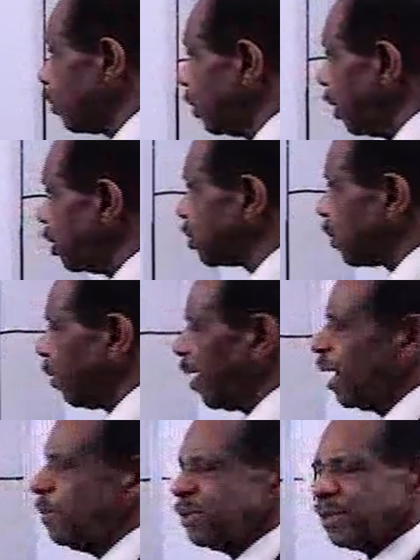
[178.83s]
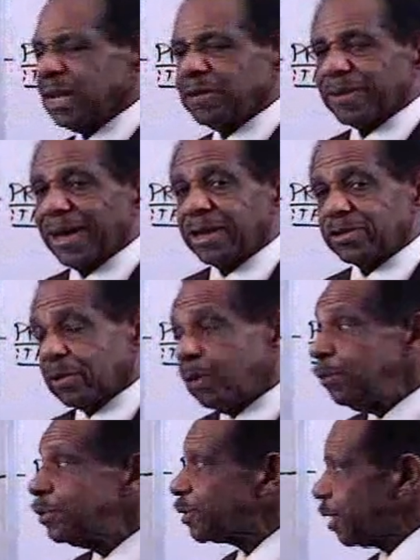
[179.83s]
each crime has kind of got its
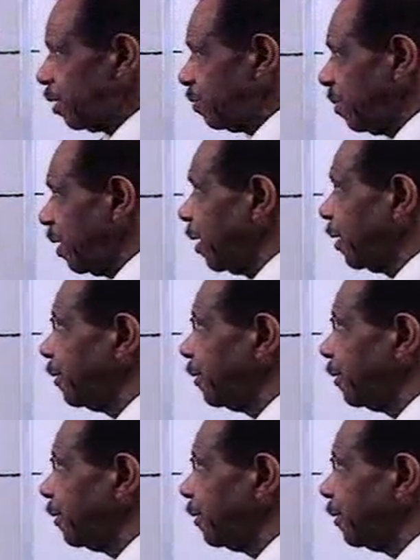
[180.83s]
own state of mind.